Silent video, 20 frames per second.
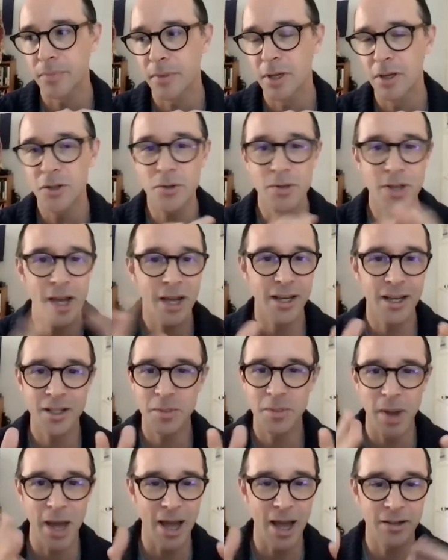So that gets
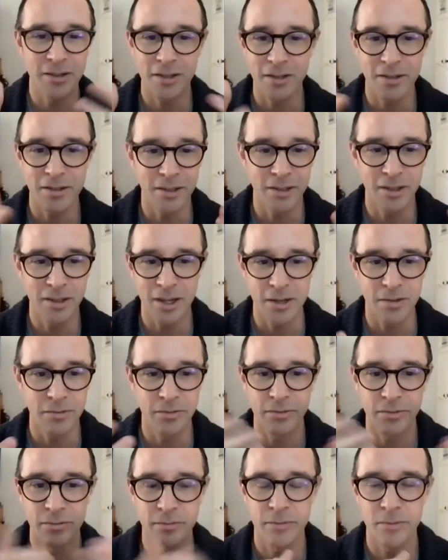back to the kind
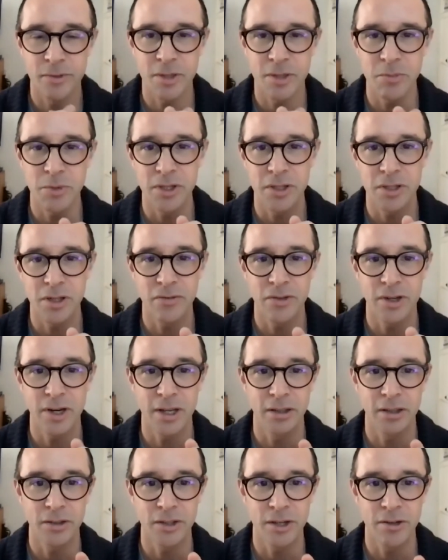of some of the stuff that
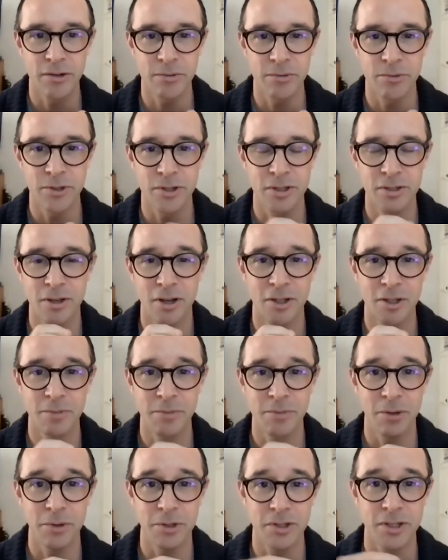Alexandra was just talking
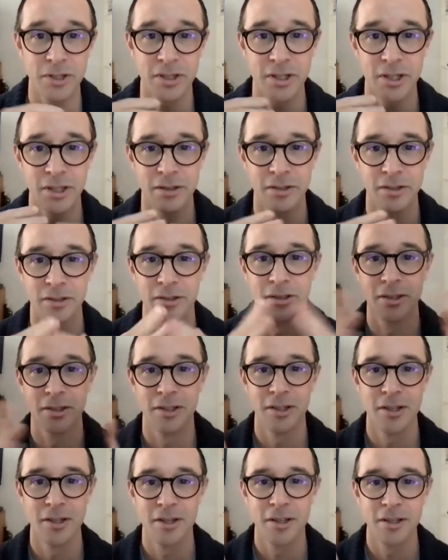about, which is that,
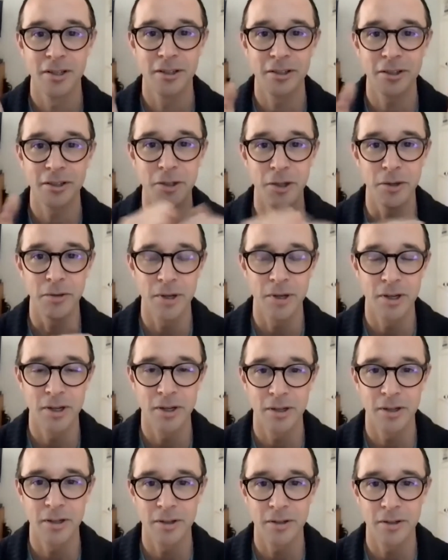you know,
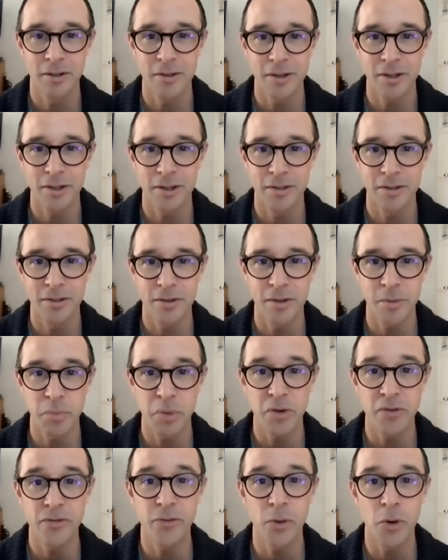the
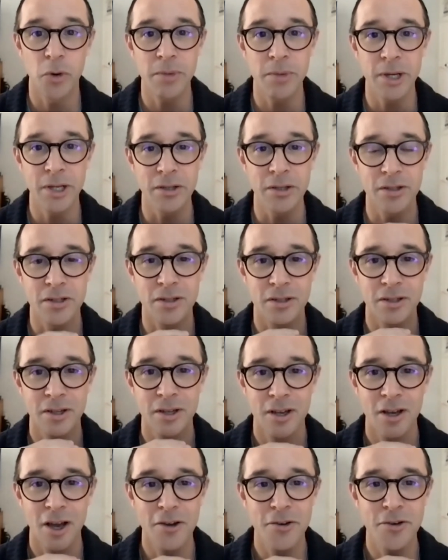performance,
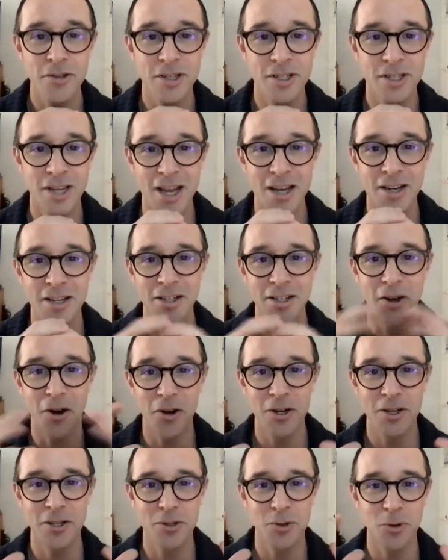understanding
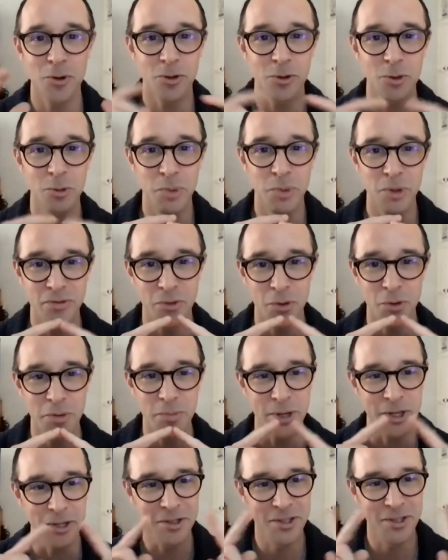art historical
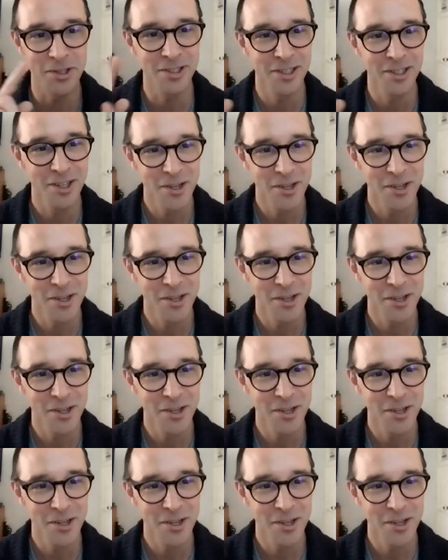performance